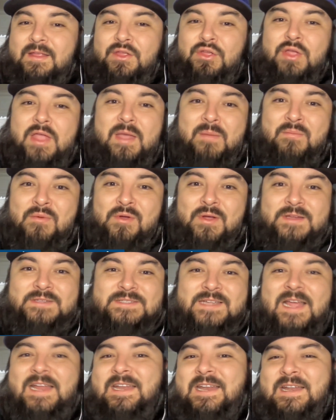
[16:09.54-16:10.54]
you get more
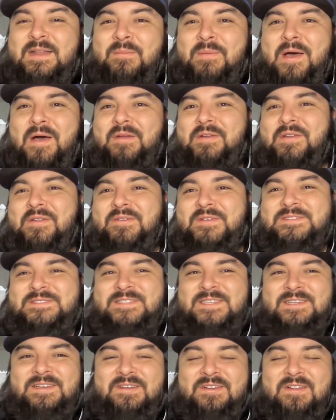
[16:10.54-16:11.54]
excited about Noah
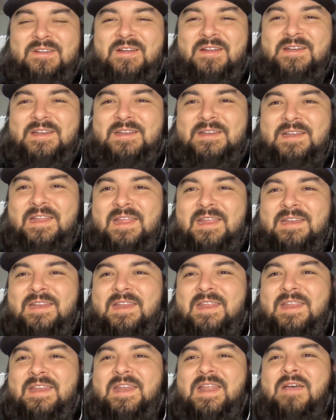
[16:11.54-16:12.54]
Syndergaard.
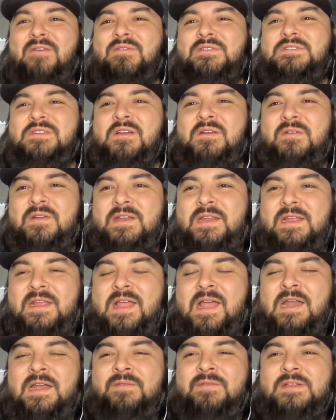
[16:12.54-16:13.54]
And I was already
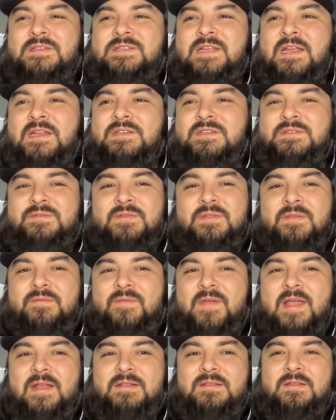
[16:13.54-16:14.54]
kind of excited just for the
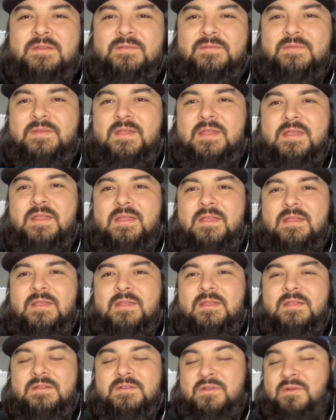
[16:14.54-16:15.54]
fact of
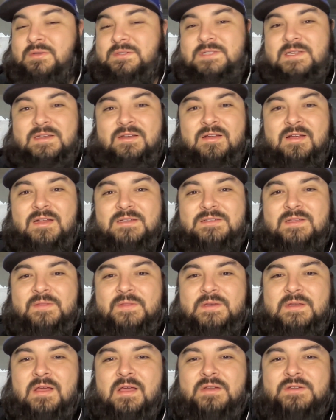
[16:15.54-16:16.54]
Noah Syndergaard's on
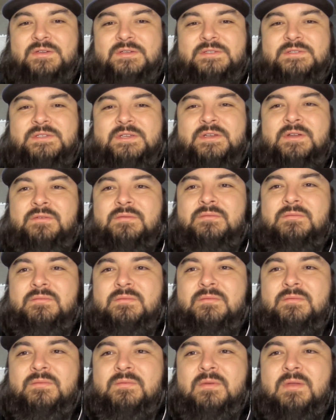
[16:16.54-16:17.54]
the Dodgers.
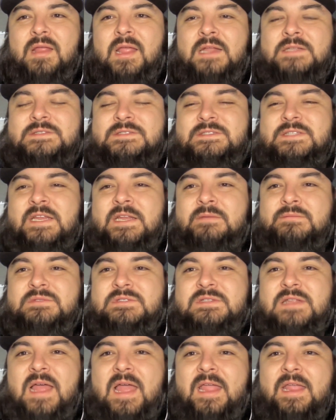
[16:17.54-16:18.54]
It
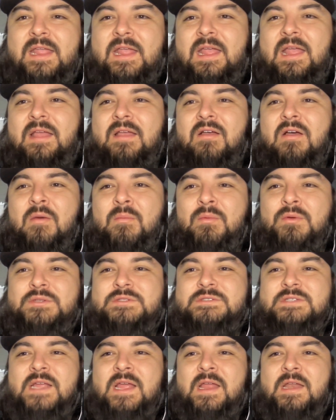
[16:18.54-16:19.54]
seems like
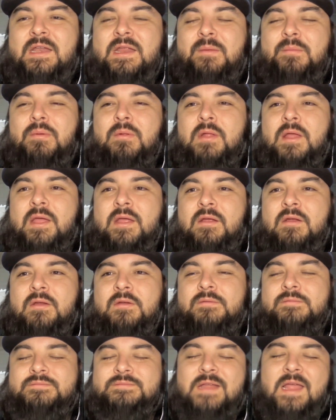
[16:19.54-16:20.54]
almost any
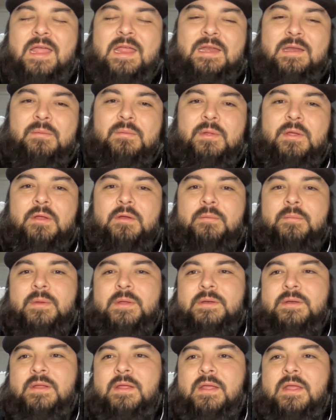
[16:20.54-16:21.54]
player, not any player,
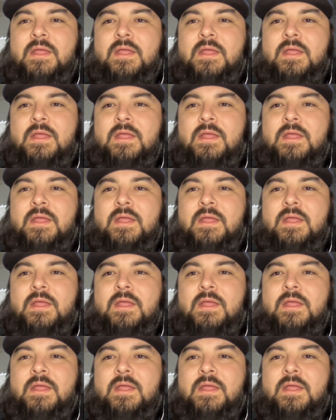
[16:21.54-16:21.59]
but